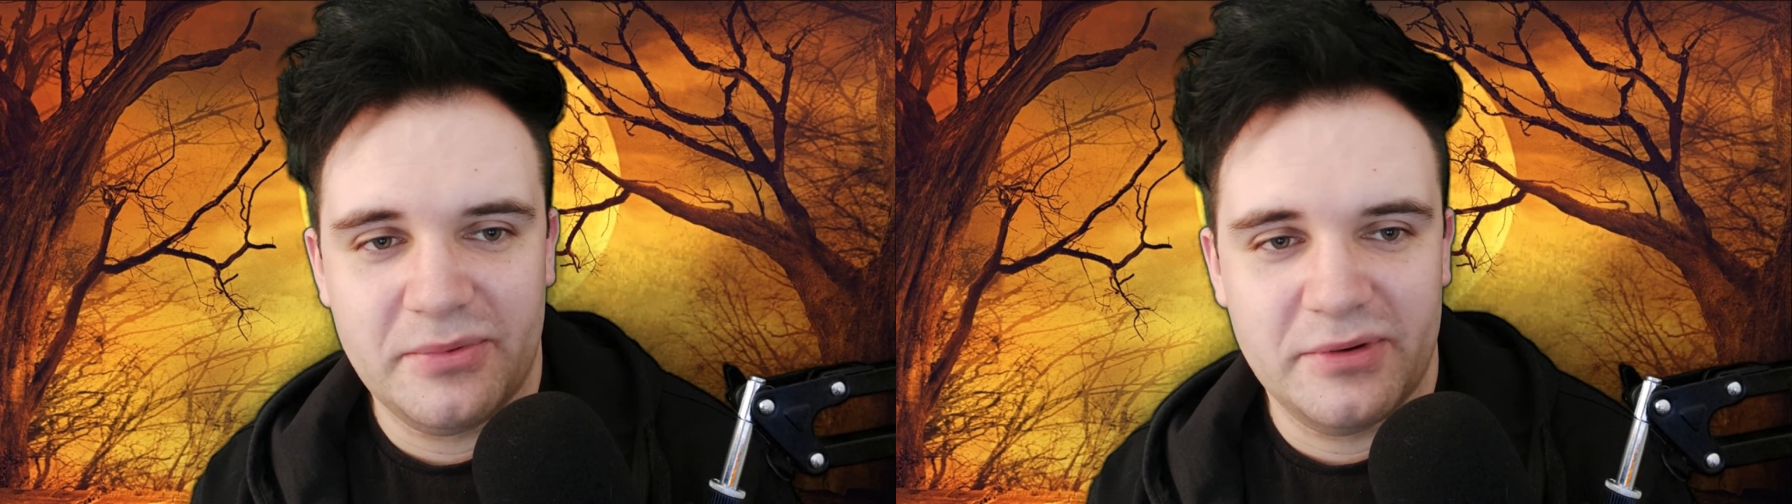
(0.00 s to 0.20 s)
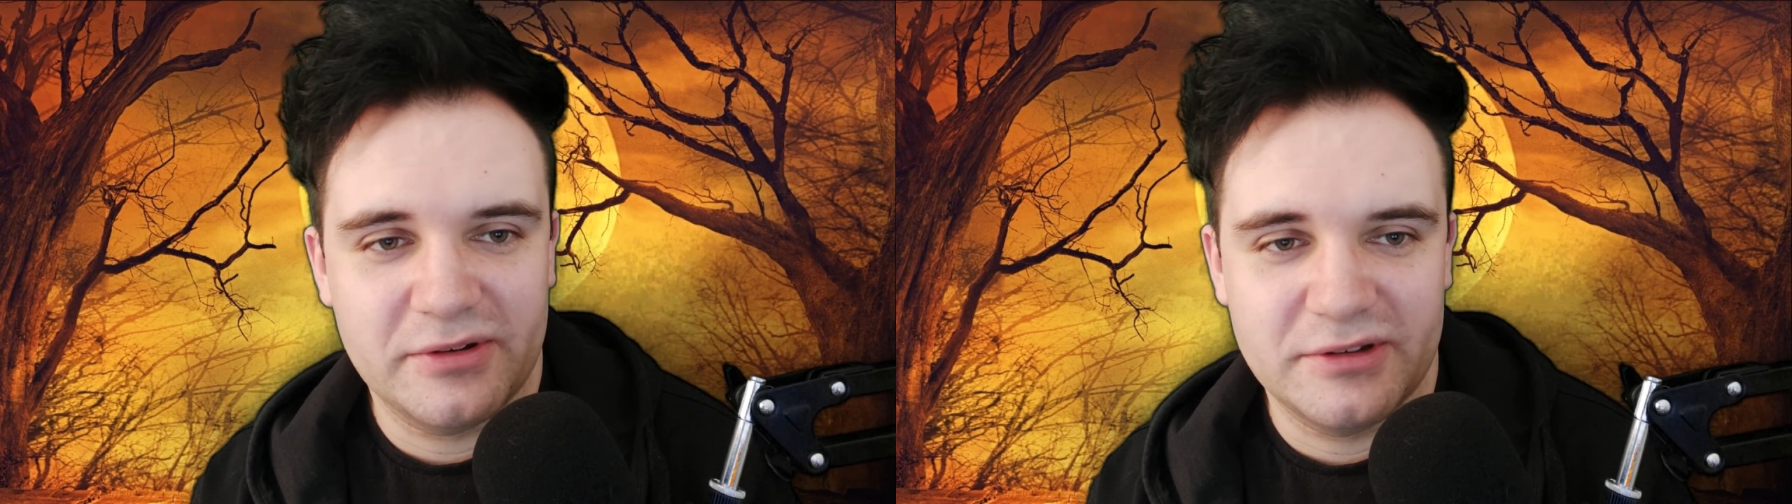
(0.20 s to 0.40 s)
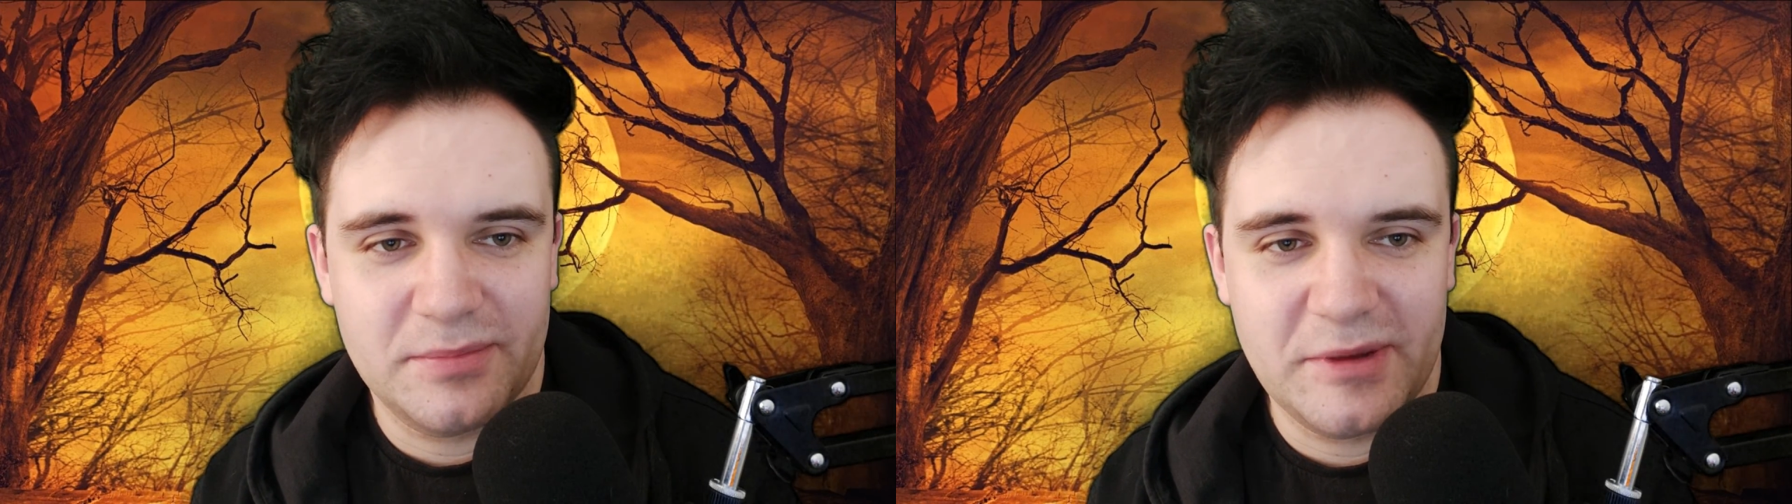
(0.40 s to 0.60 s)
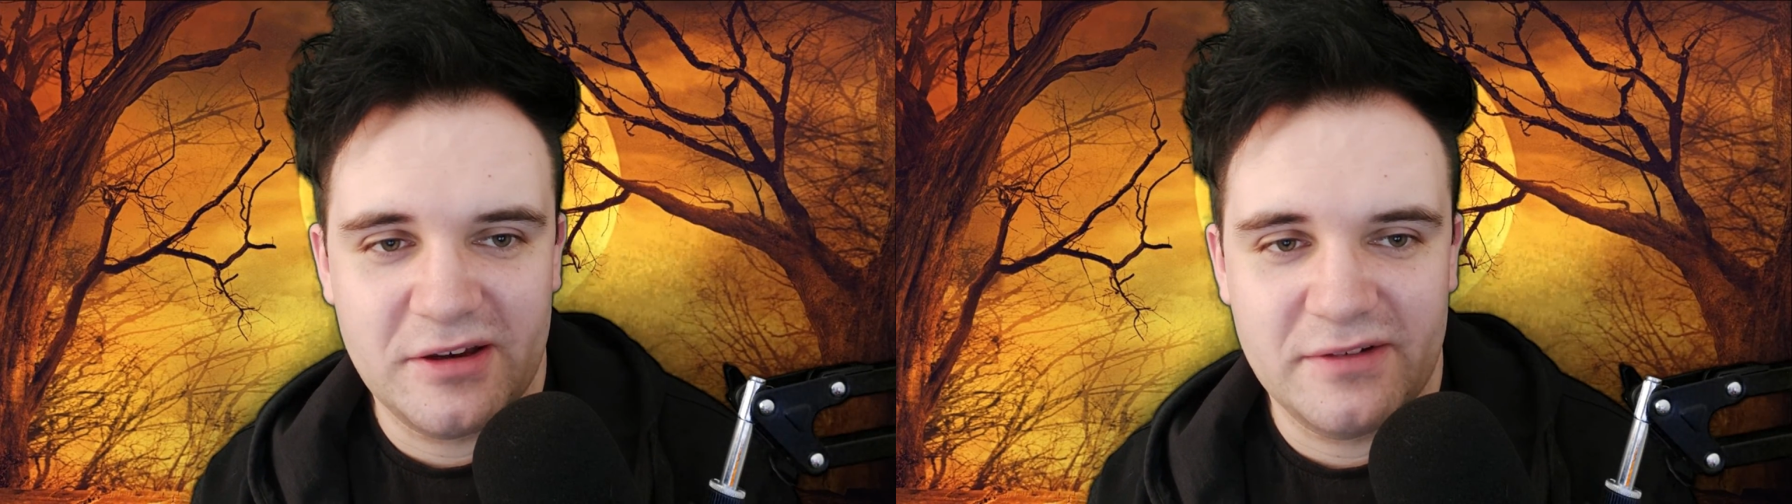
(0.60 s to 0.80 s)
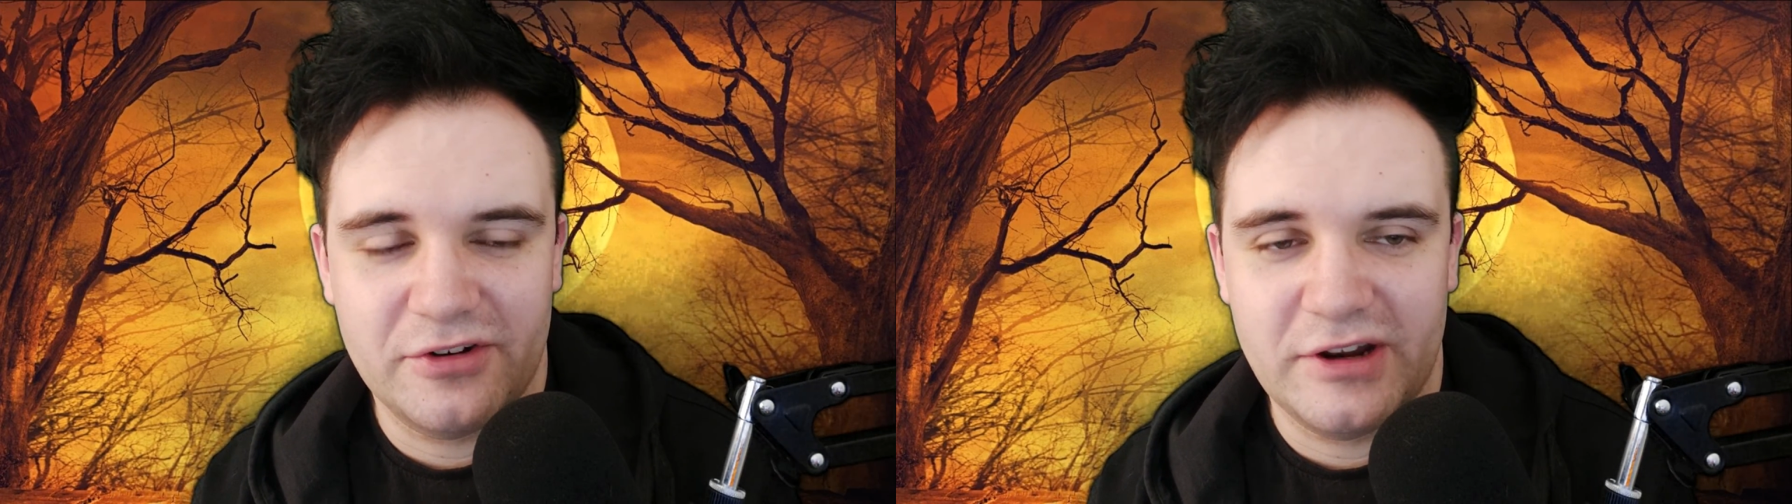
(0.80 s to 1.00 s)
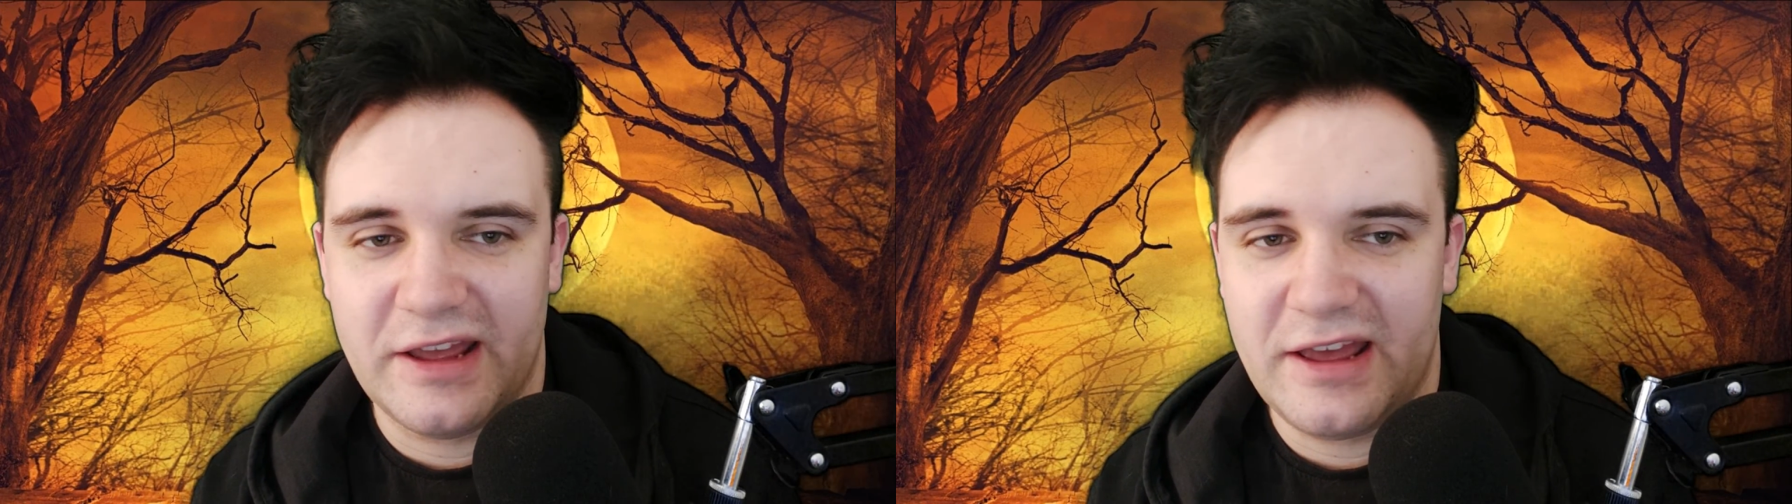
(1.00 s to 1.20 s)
We're going to be covering